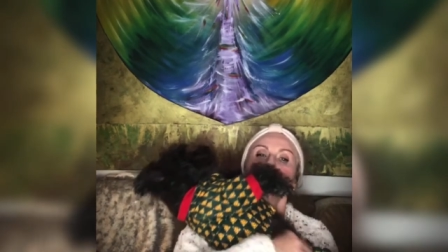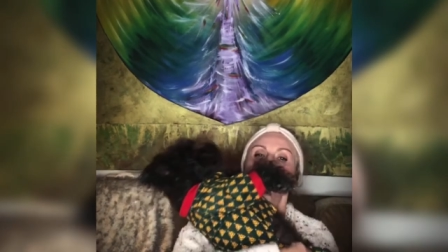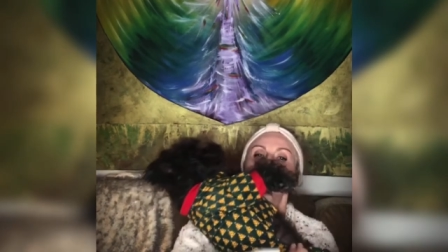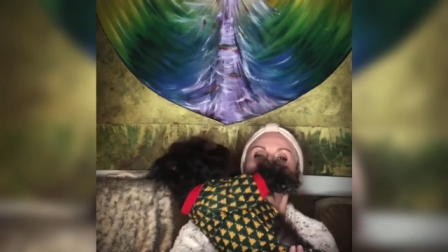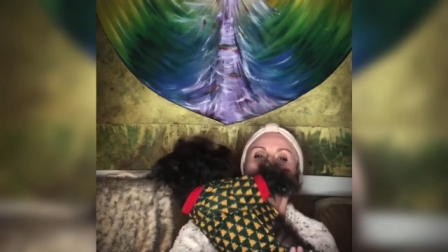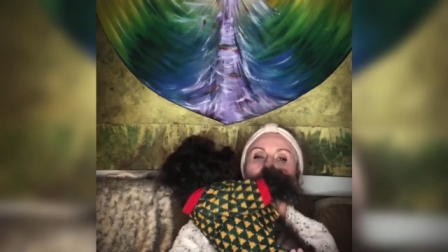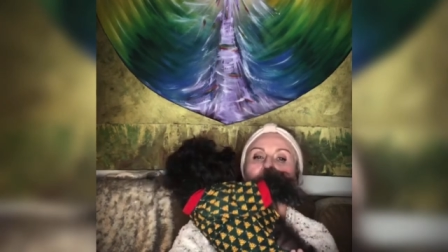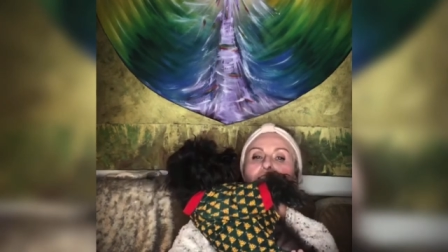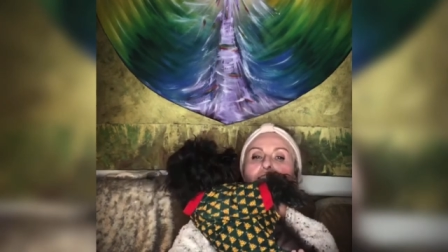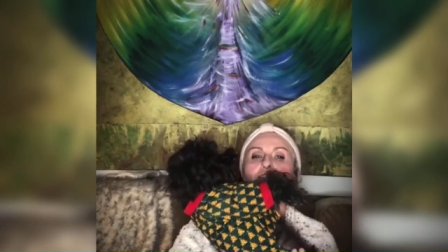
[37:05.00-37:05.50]

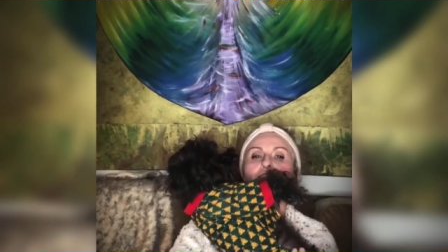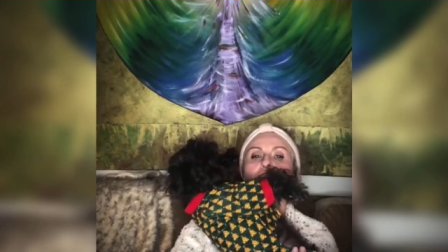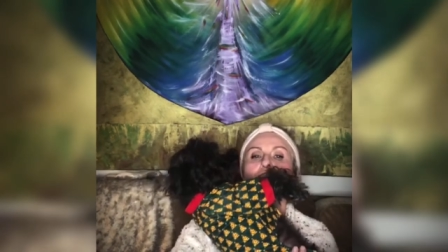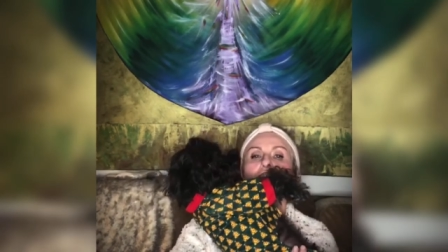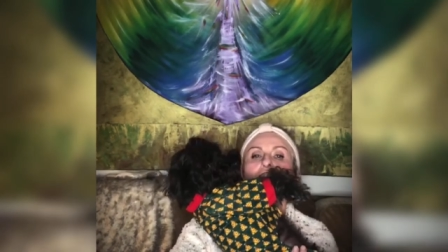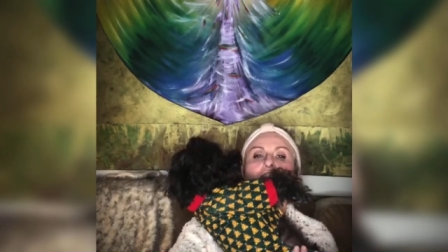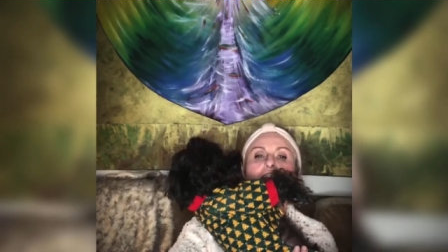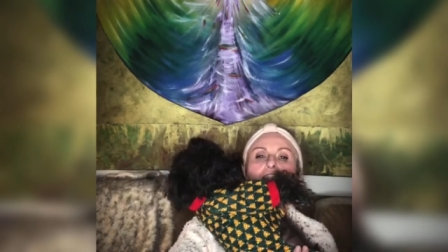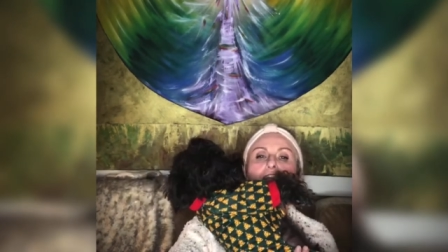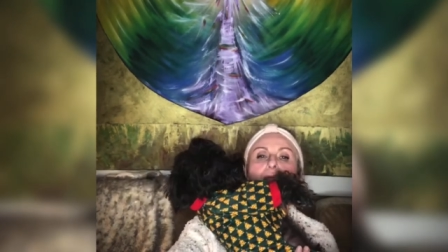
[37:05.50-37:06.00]
these
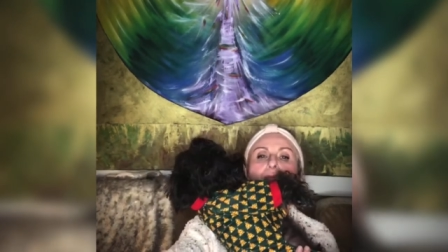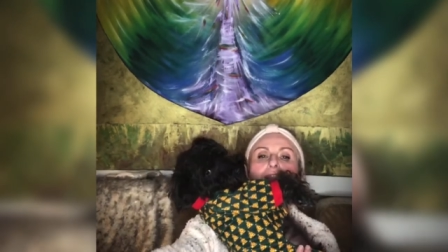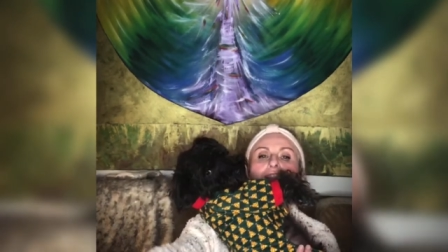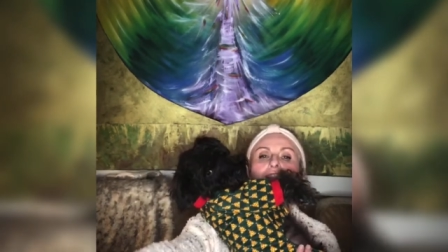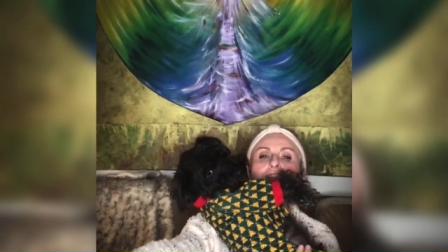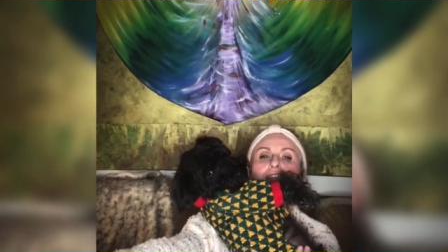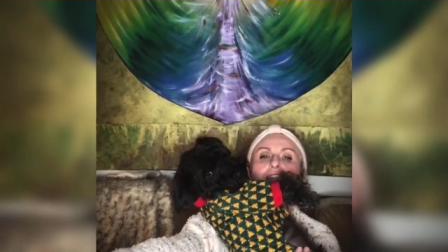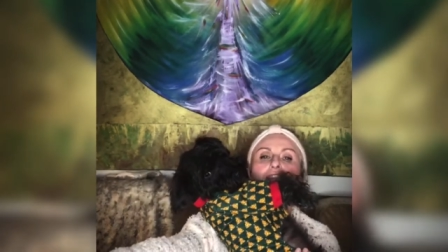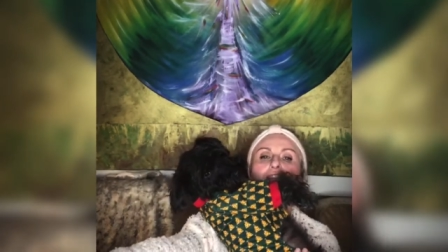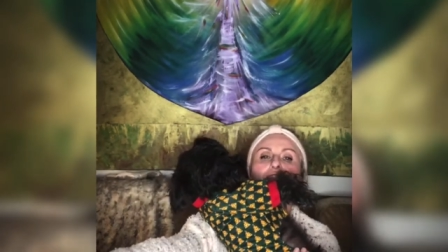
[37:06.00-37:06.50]
yummies.
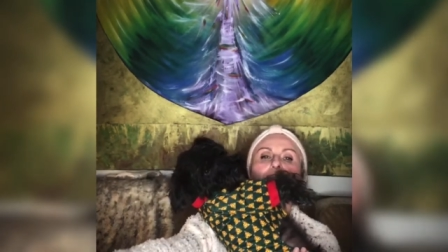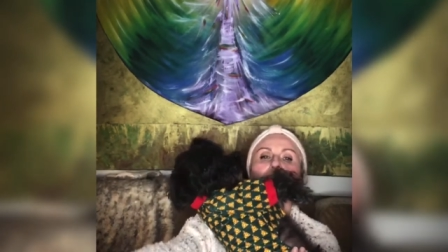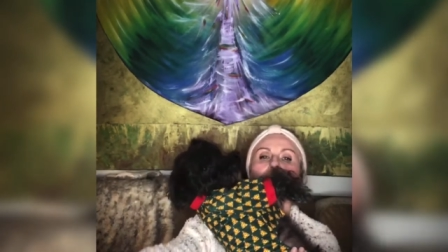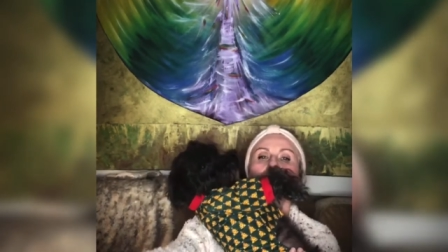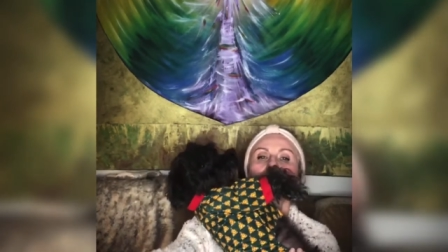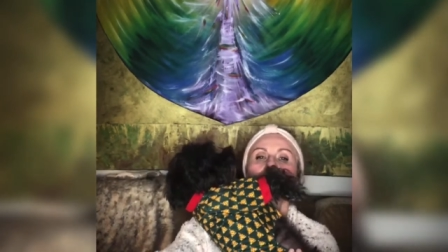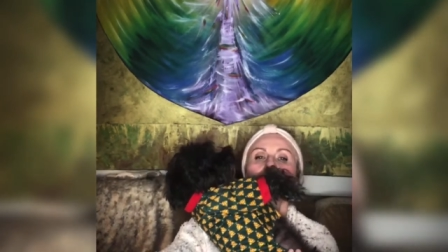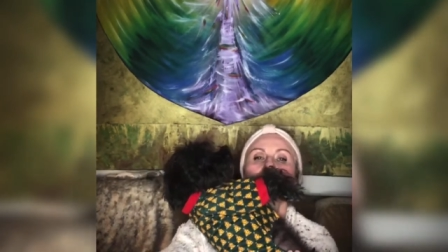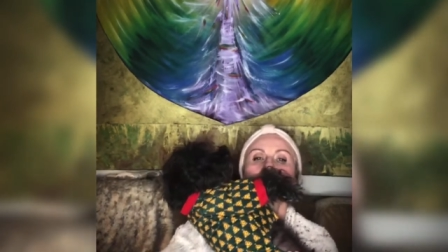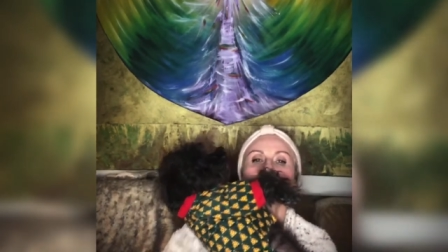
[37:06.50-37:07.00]

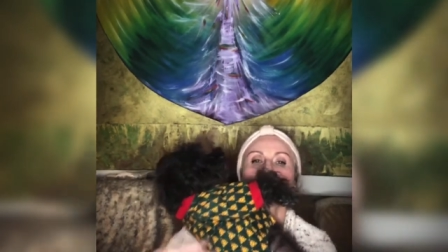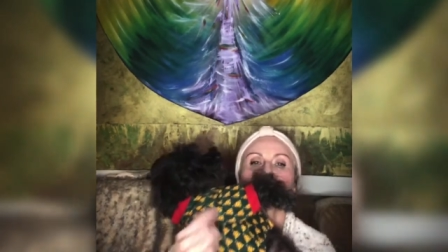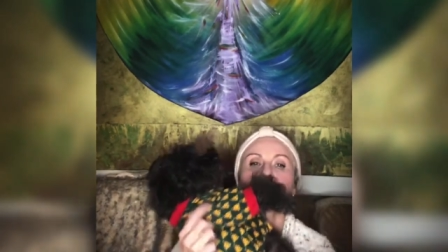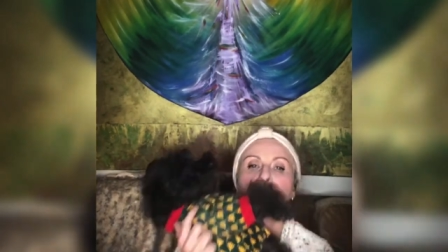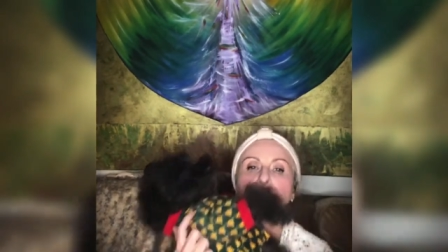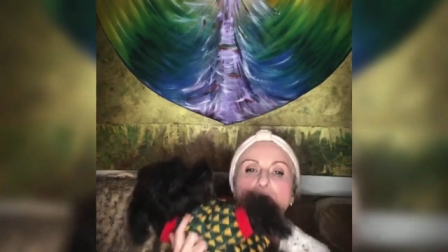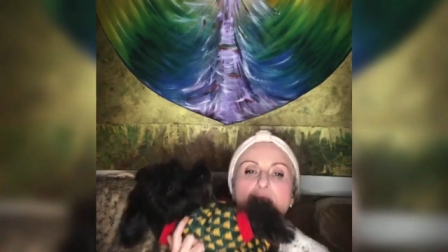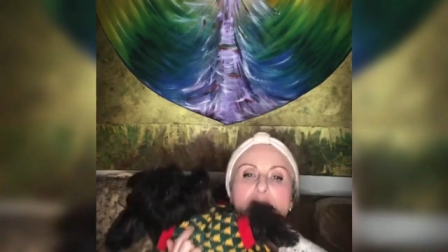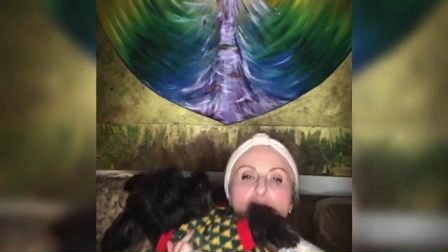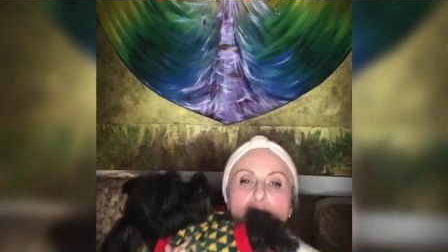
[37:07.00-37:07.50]

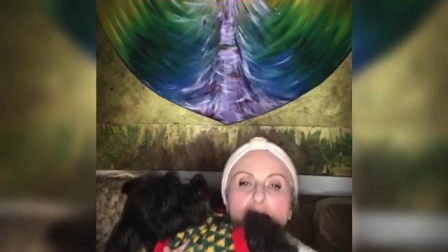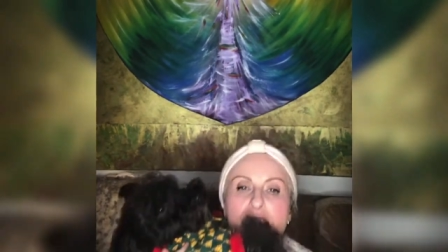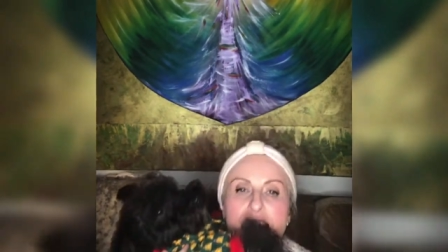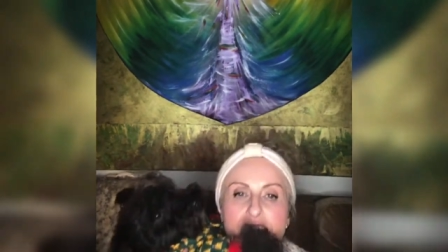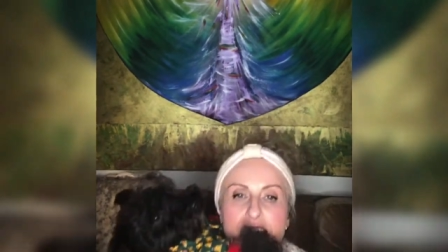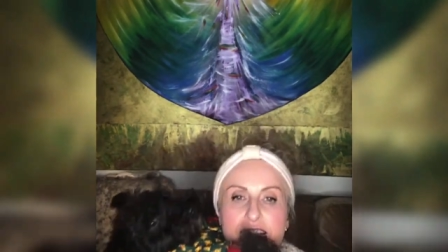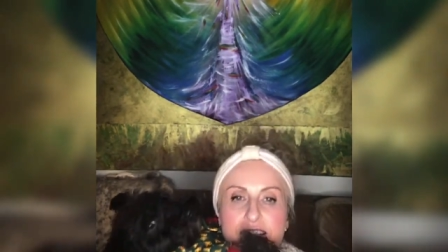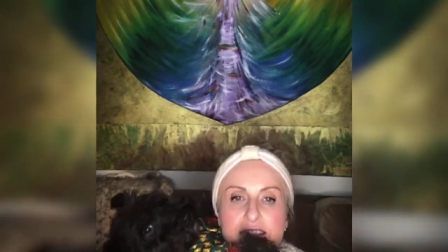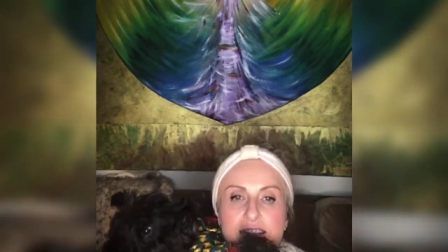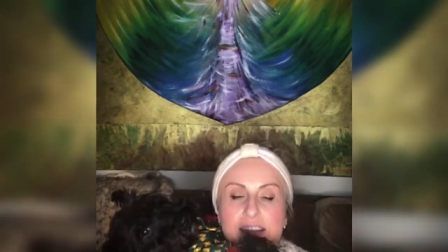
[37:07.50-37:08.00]
Christmas
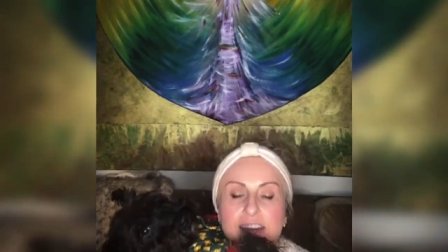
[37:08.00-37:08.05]
pizzas.